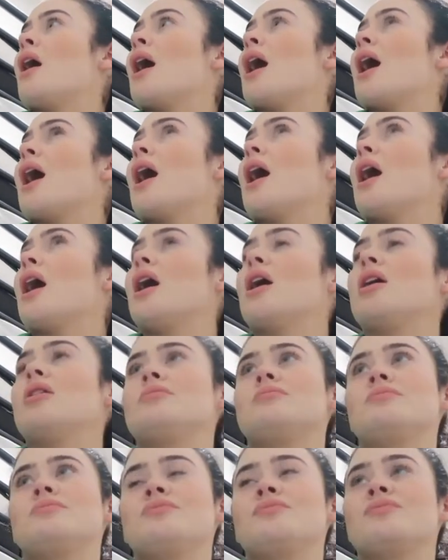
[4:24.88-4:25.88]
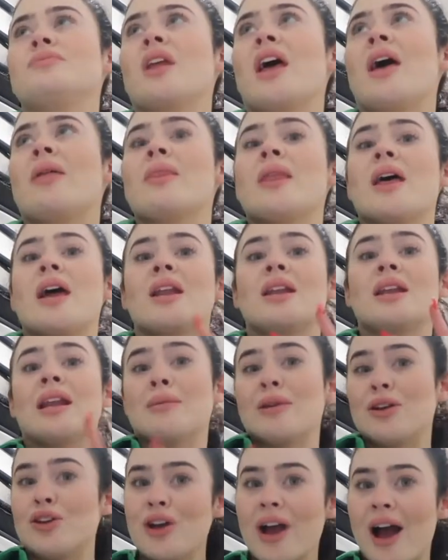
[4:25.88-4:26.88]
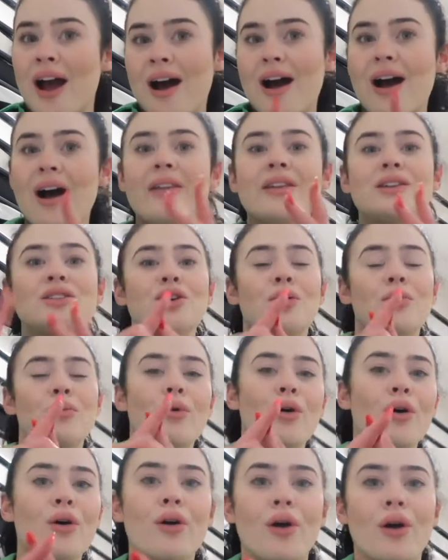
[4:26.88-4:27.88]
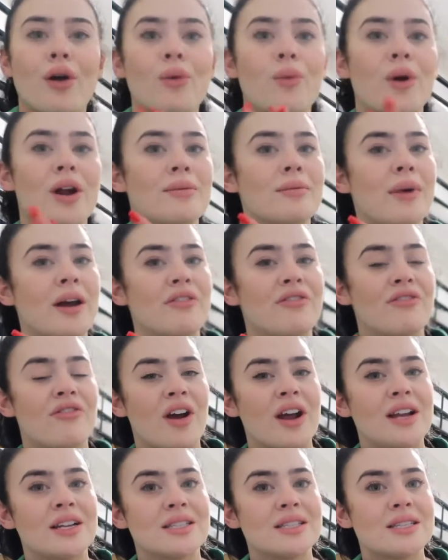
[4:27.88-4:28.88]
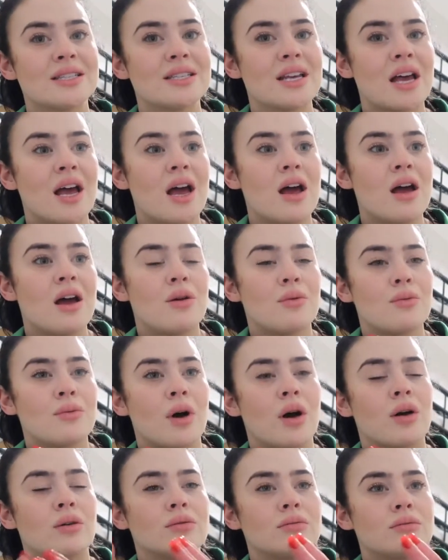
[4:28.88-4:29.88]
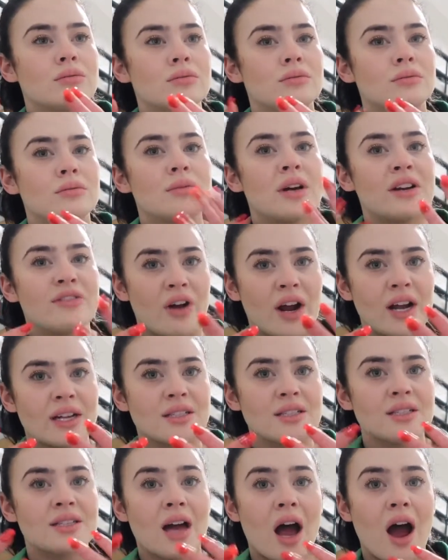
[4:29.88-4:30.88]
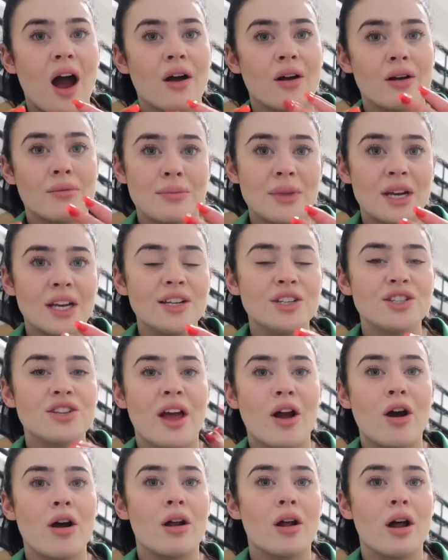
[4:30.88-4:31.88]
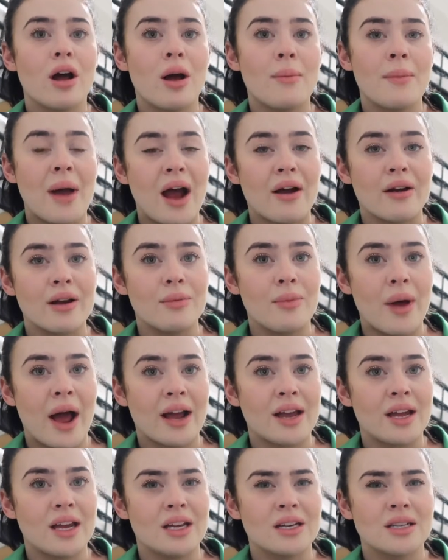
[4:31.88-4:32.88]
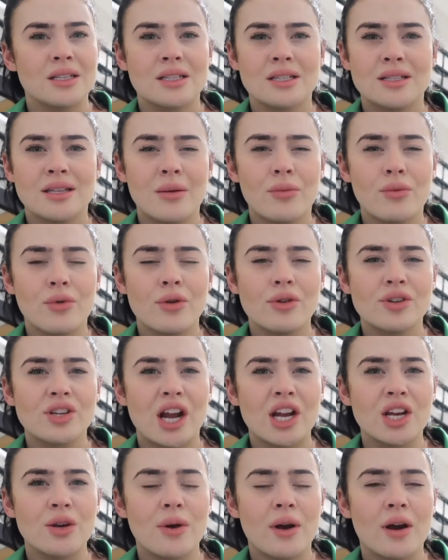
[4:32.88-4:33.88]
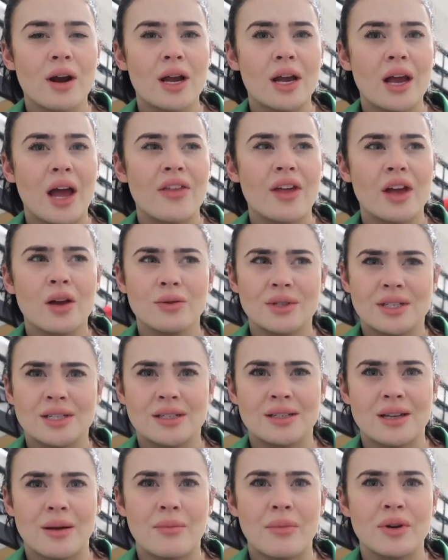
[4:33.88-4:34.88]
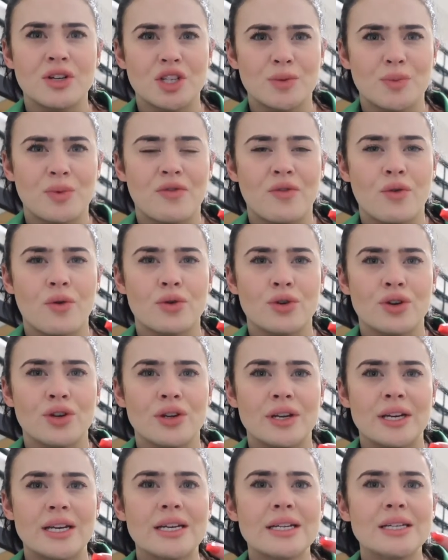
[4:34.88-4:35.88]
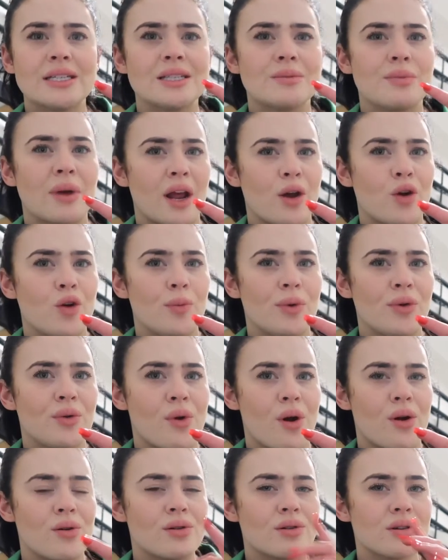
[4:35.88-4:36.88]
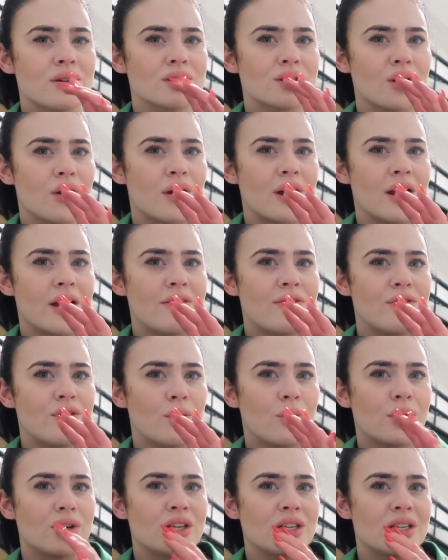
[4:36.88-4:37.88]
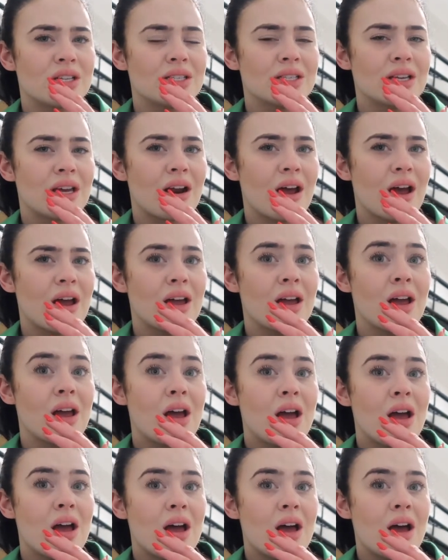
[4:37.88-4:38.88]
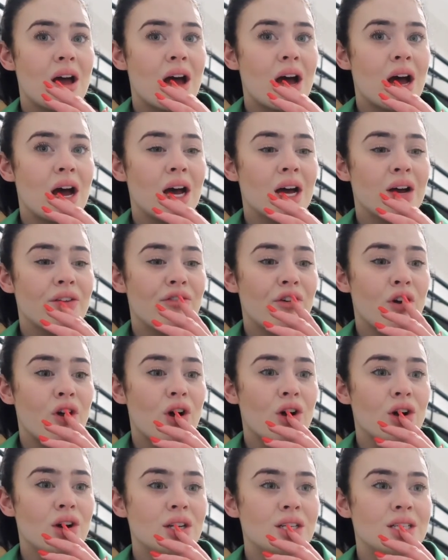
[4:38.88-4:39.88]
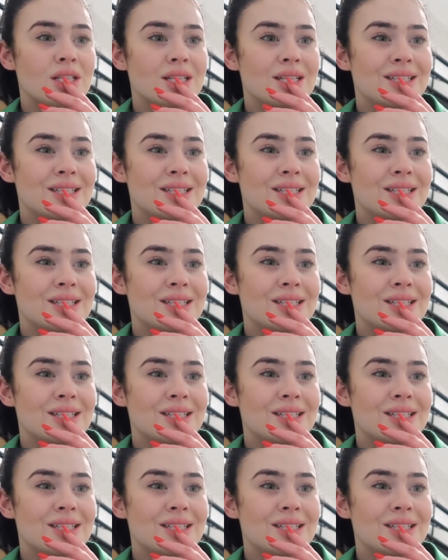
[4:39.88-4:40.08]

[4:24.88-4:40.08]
Um, and then getting a new car, and tomorrow one of my friends, well, my friends, Zahara and Mitch, they got married back in December or January. I think it was December, just before New Year's, but I could be wrong. Sorry if you're watching this and I uh, forgot.